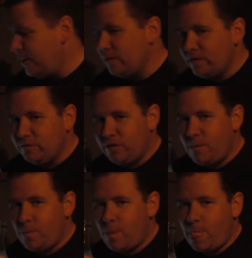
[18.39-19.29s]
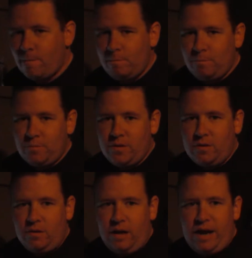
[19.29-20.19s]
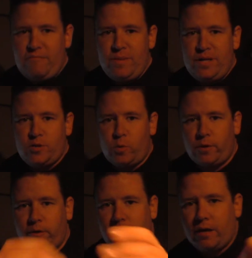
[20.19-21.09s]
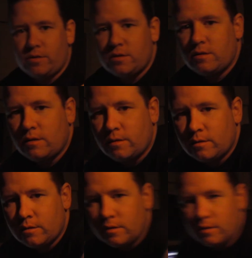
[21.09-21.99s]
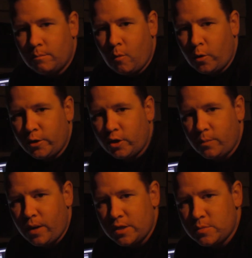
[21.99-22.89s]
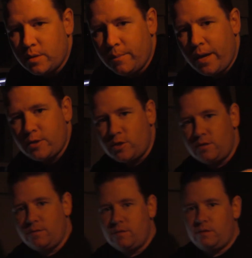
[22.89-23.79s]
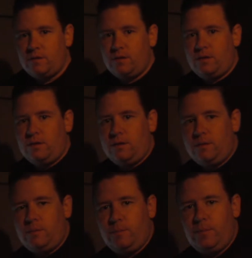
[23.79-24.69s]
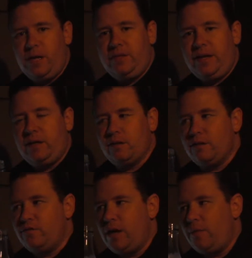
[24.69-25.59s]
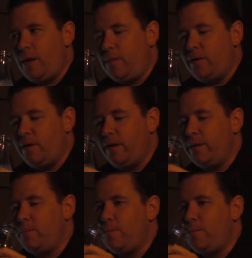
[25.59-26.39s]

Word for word: I'll live. I have many Twitter accounts, more than you could possibly imagine. But I think I'll live. I'll, I'll be alright.